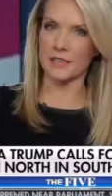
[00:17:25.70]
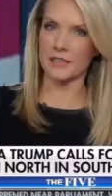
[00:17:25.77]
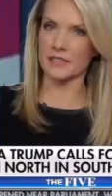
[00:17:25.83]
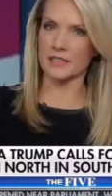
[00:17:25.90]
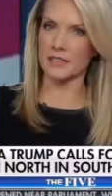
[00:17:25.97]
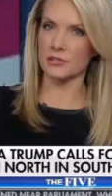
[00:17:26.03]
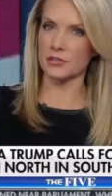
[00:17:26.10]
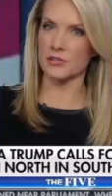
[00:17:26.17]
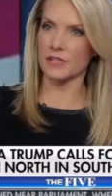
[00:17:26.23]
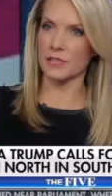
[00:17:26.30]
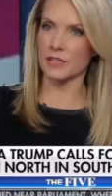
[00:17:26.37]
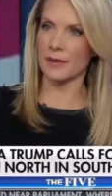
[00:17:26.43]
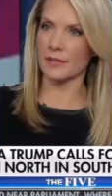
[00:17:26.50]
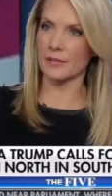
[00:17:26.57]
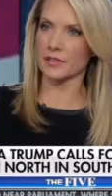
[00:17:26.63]
the things interesting
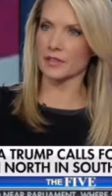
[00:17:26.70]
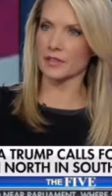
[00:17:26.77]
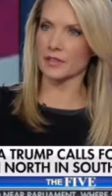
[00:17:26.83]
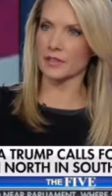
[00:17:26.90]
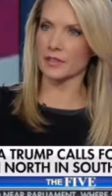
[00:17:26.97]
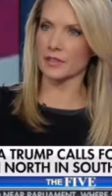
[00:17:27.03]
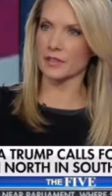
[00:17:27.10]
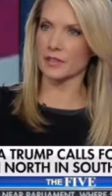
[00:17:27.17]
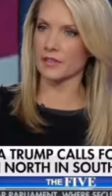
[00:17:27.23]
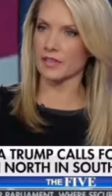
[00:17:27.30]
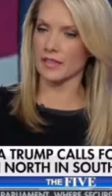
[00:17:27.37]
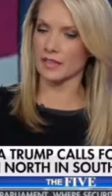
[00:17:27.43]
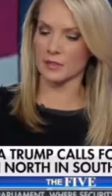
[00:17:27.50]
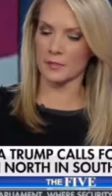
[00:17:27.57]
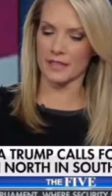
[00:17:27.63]
about the timing of the
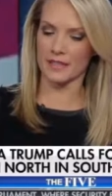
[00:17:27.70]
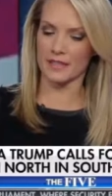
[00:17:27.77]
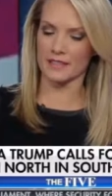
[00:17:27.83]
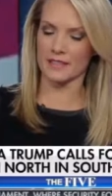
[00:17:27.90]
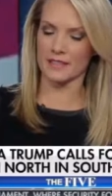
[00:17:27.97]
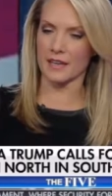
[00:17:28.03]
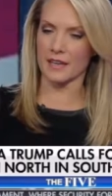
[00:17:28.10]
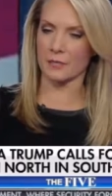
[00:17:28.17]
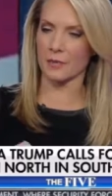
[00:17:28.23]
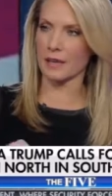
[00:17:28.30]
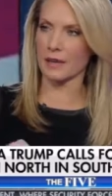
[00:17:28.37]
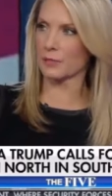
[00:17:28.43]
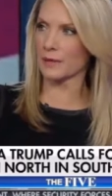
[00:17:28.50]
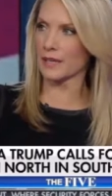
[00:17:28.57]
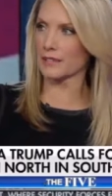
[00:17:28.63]
announcement is that
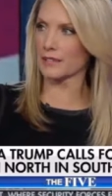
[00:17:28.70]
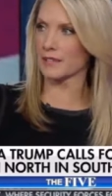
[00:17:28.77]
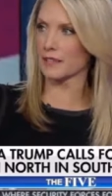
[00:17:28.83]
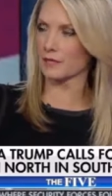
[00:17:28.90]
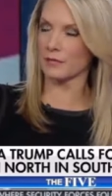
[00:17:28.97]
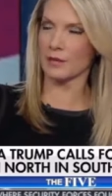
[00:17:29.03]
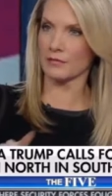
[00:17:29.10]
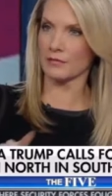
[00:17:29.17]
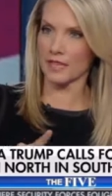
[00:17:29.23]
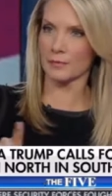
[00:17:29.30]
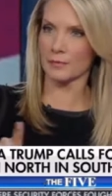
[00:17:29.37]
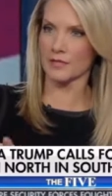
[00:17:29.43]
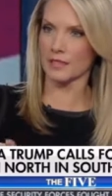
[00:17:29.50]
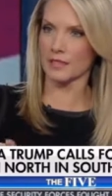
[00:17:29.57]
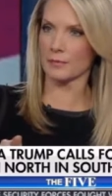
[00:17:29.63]
when Vice
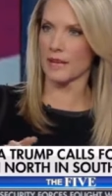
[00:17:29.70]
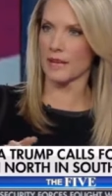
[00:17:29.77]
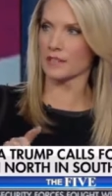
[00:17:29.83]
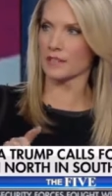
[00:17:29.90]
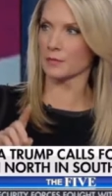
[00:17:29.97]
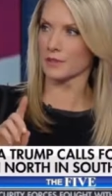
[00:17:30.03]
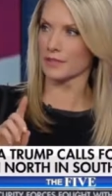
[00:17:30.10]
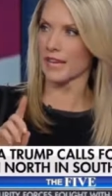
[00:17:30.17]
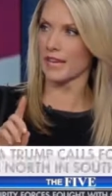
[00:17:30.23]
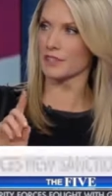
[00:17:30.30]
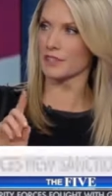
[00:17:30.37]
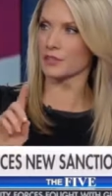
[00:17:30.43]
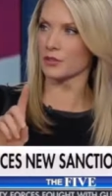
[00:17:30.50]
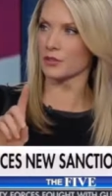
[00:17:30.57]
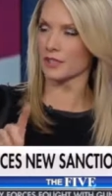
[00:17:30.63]
President Pence was
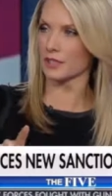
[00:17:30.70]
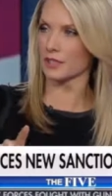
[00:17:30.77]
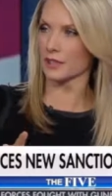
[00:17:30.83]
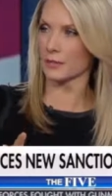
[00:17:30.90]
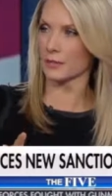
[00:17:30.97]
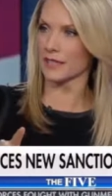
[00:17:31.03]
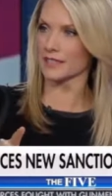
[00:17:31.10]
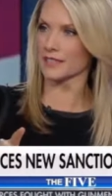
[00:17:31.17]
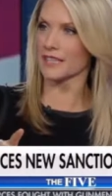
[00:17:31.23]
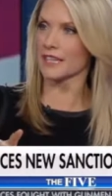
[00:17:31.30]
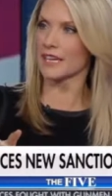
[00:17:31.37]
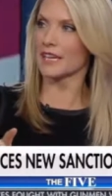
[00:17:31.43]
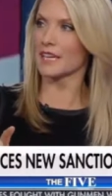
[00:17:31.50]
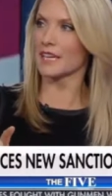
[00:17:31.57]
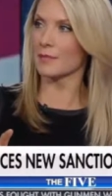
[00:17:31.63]
headed to the Olympics,
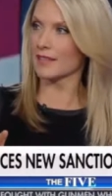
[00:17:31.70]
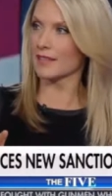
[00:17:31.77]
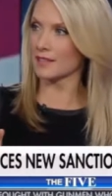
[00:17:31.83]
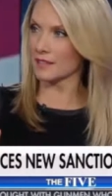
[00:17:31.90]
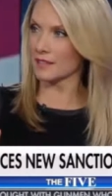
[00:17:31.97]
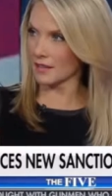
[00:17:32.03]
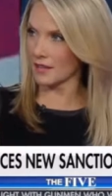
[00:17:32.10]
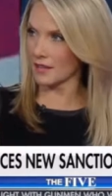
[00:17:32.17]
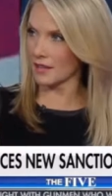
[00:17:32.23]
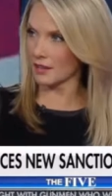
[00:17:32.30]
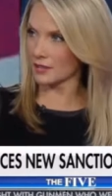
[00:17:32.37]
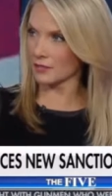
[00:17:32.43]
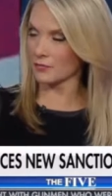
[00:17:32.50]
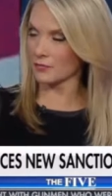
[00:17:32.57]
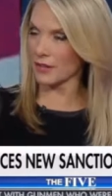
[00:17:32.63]
he made
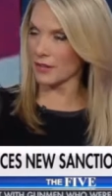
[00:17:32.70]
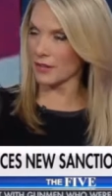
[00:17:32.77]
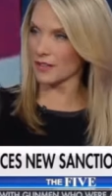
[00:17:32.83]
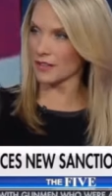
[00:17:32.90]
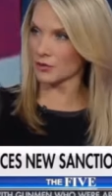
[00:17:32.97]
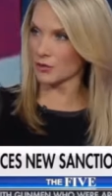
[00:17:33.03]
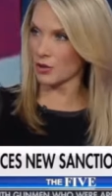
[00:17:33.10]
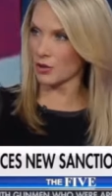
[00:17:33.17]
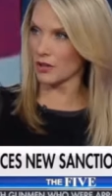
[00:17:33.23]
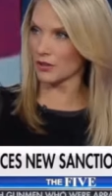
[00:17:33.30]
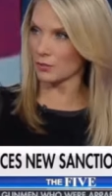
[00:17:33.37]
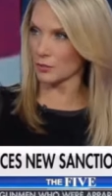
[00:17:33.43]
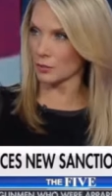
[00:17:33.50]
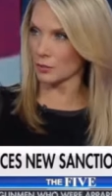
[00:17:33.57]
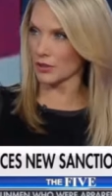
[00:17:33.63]
some very
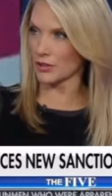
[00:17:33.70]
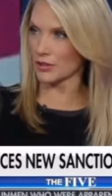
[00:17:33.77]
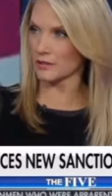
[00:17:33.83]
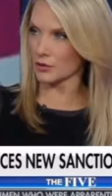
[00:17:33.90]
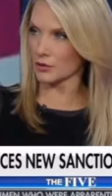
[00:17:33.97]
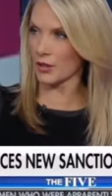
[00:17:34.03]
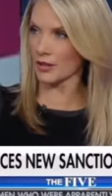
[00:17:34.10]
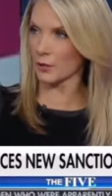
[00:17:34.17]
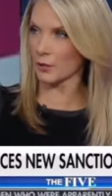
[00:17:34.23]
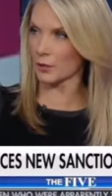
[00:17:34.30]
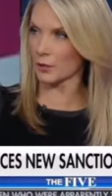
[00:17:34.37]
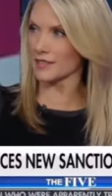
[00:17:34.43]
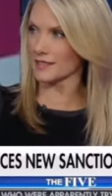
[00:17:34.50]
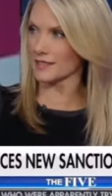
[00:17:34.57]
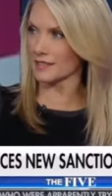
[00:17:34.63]
strongly worded
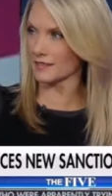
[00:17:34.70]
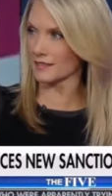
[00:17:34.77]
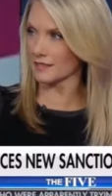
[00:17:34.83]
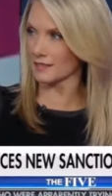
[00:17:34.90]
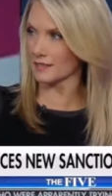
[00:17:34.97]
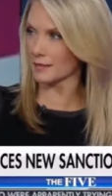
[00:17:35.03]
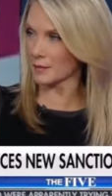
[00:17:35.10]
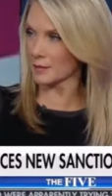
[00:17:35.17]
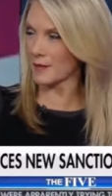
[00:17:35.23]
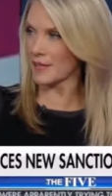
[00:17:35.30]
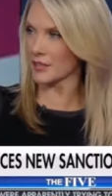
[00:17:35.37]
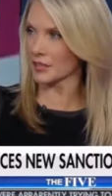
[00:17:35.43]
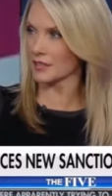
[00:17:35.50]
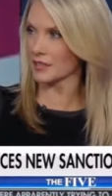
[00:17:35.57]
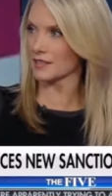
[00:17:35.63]

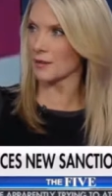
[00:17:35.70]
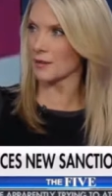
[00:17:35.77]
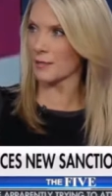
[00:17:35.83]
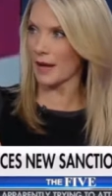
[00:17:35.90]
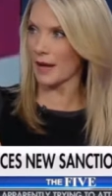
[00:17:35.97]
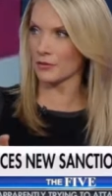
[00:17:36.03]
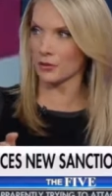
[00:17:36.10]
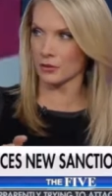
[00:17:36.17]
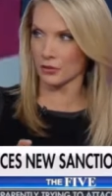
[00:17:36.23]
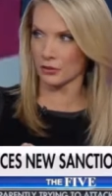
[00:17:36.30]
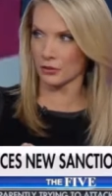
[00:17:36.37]
speeches about North